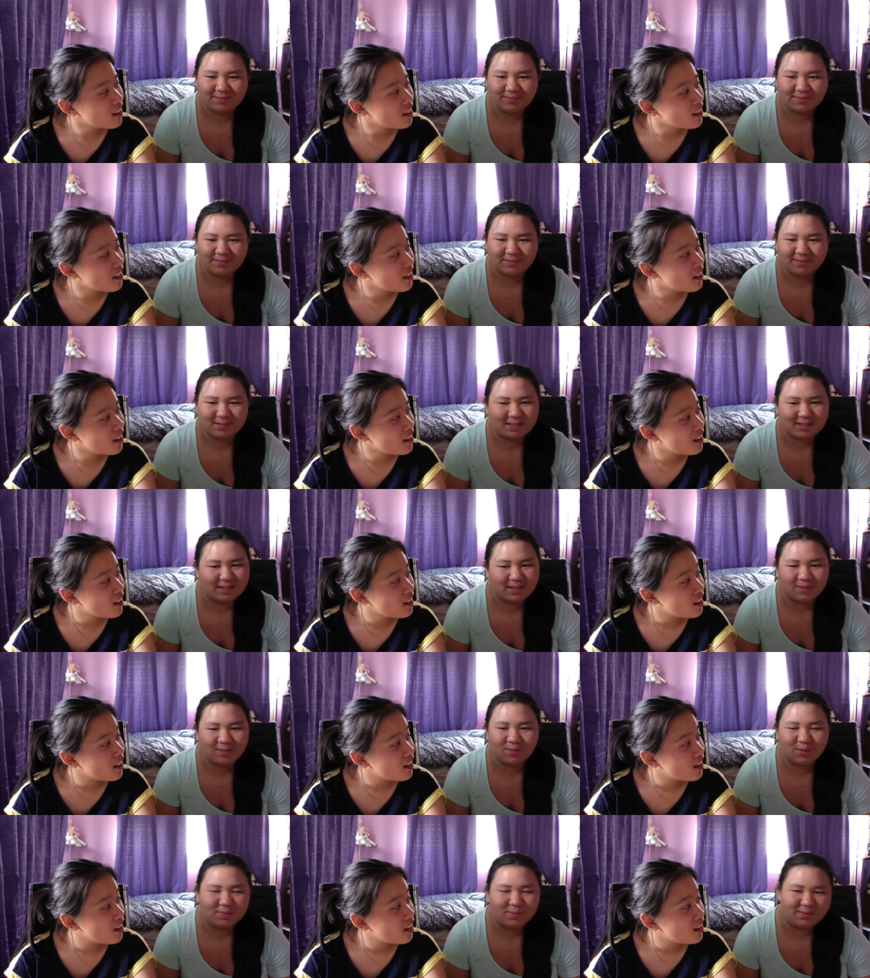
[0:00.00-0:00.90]

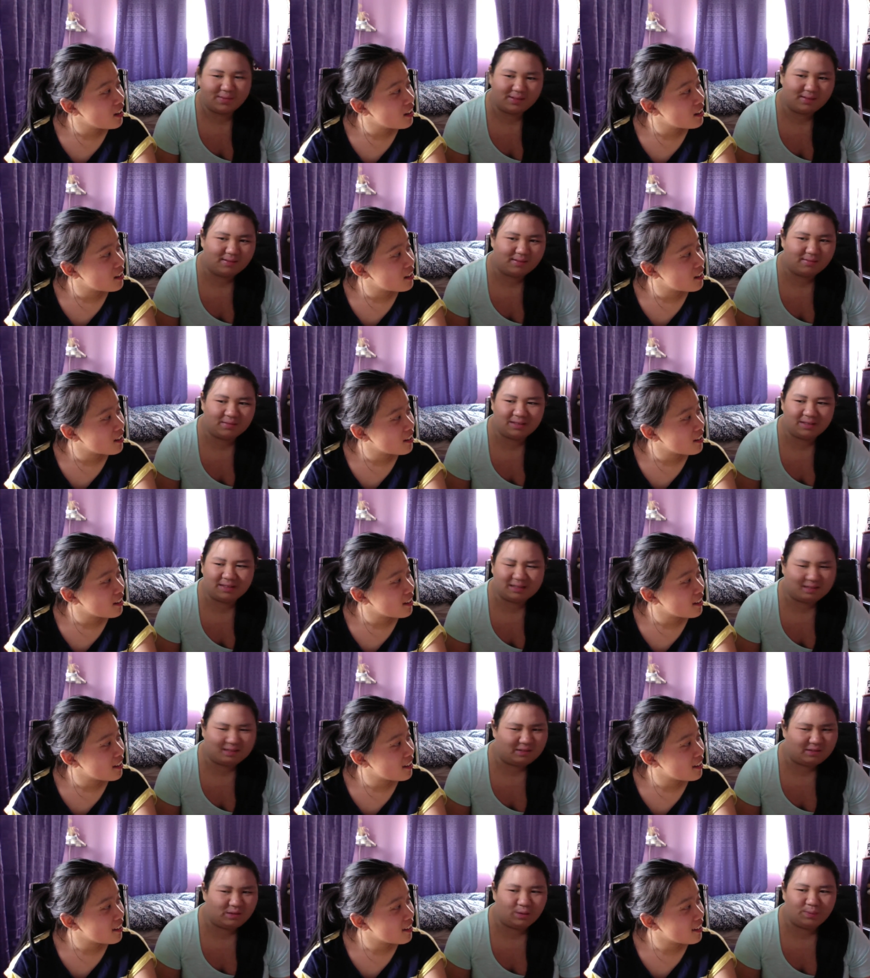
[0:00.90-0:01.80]
Speaker 1: Some woman with a
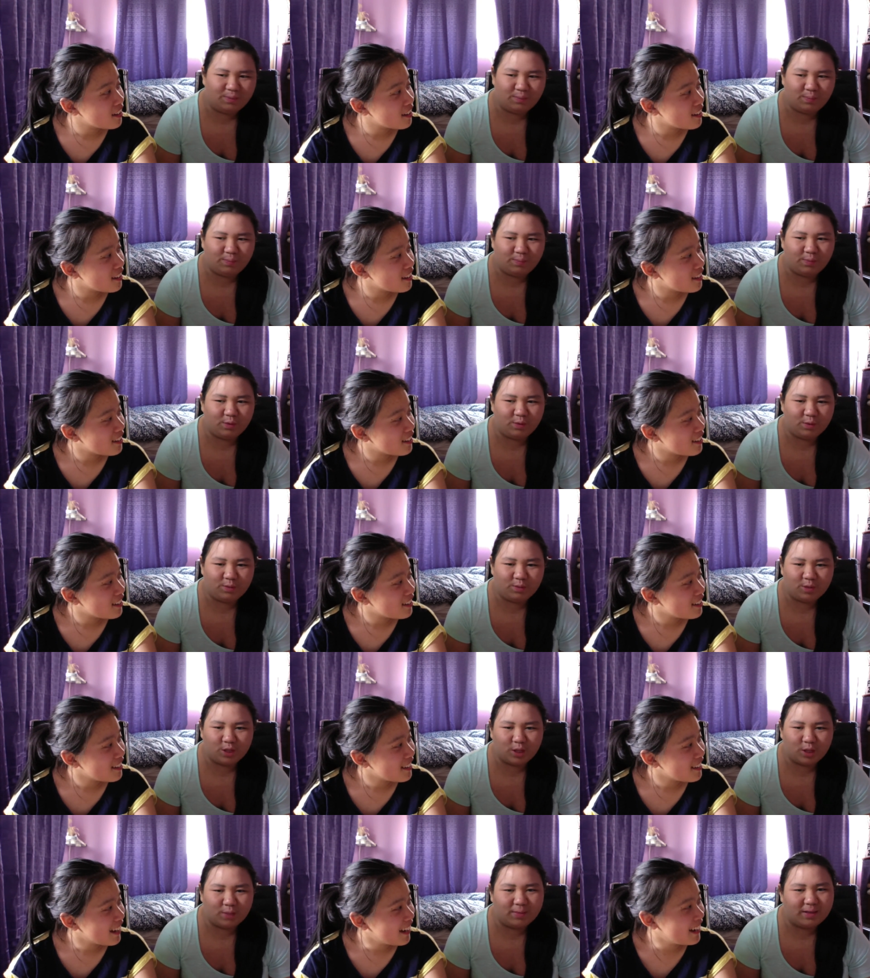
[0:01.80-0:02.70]
new boob
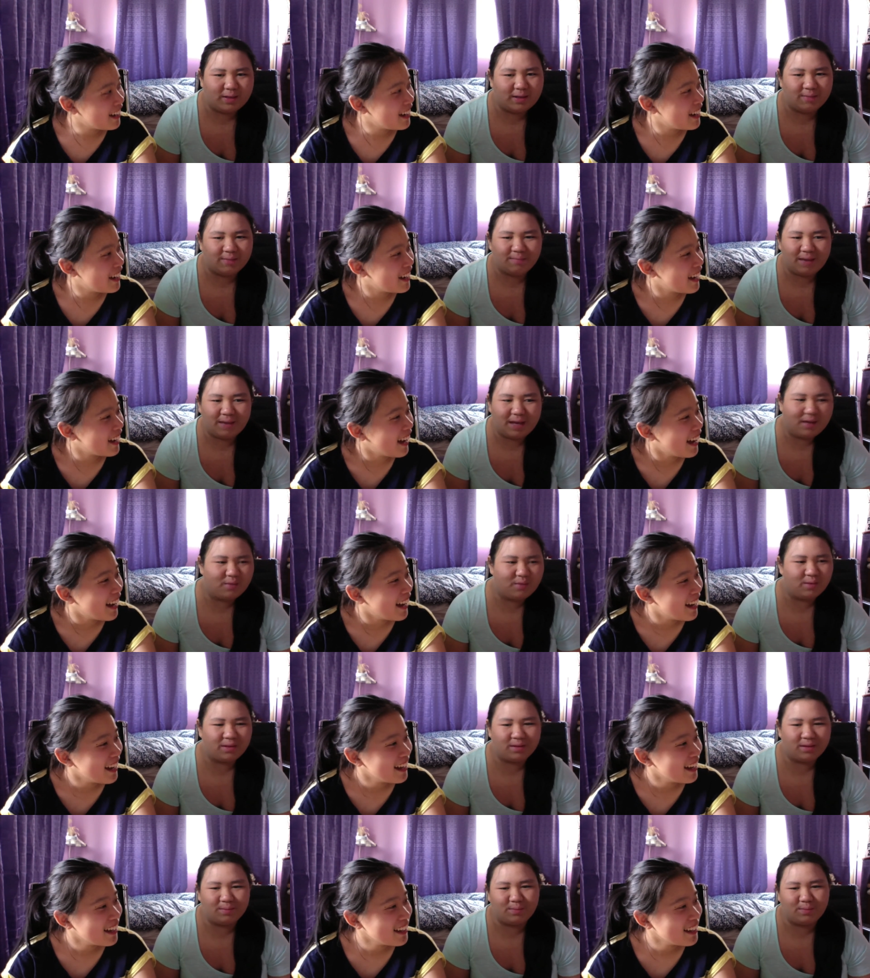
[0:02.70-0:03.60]
job and a man
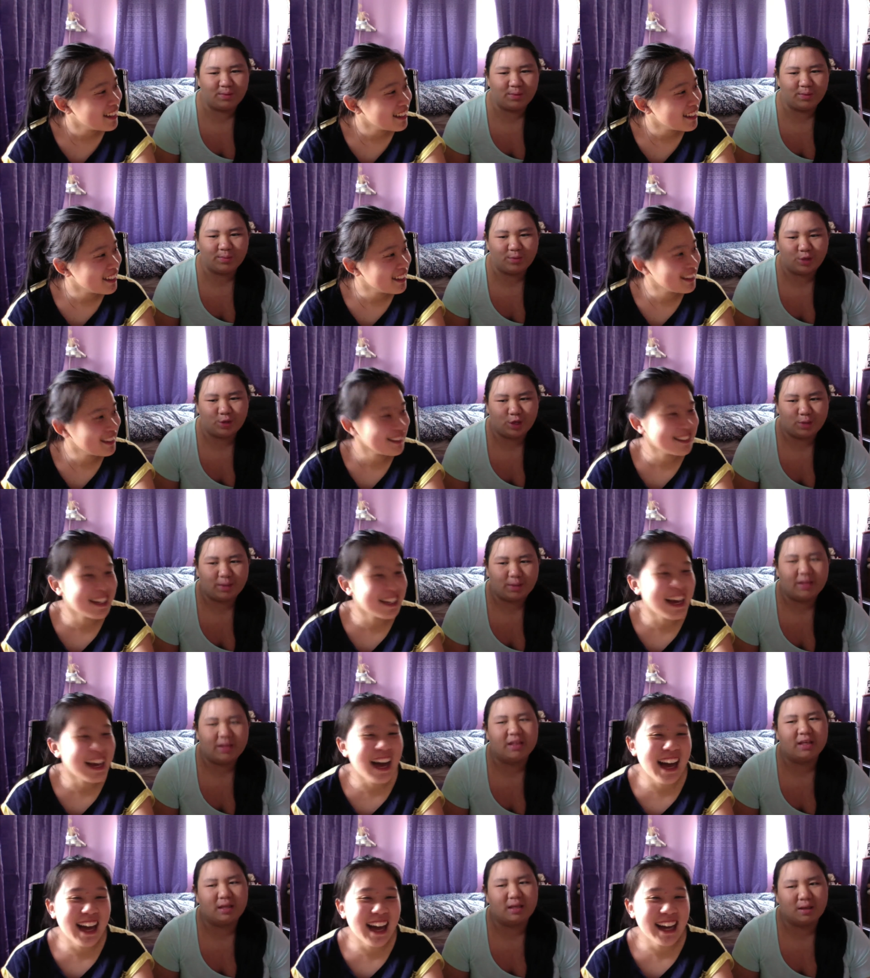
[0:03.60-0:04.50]
with a boob job. I
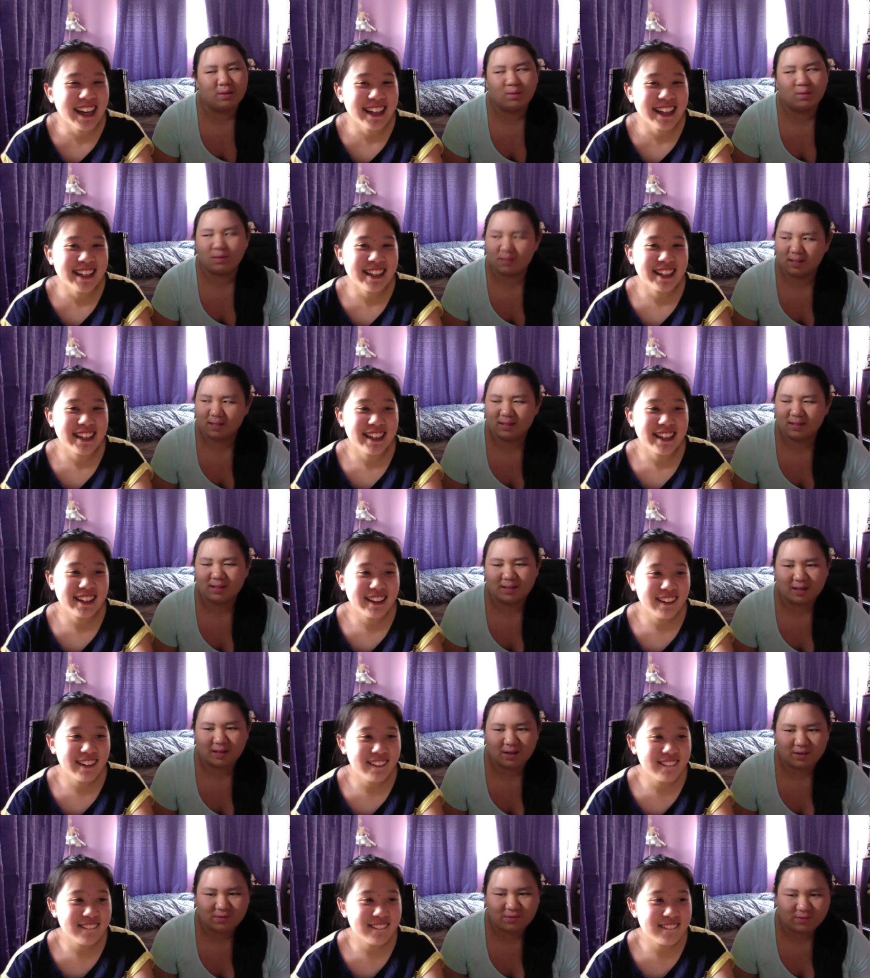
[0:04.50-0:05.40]
think he was
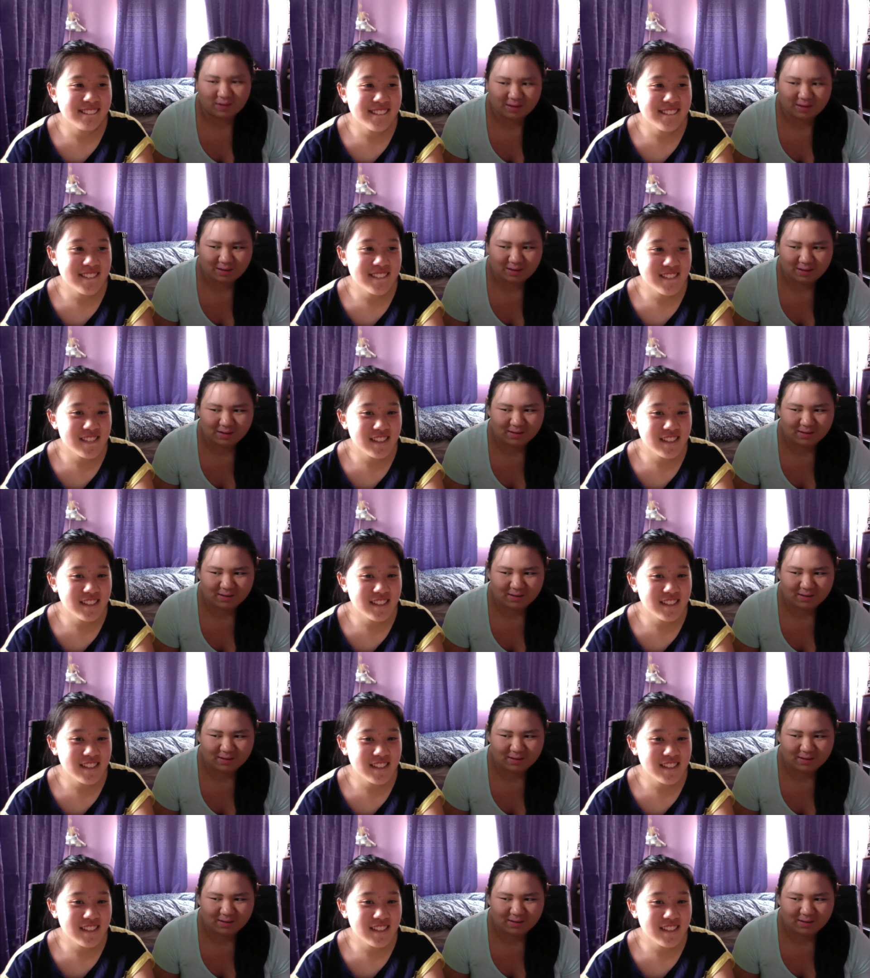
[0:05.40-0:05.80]
undercover.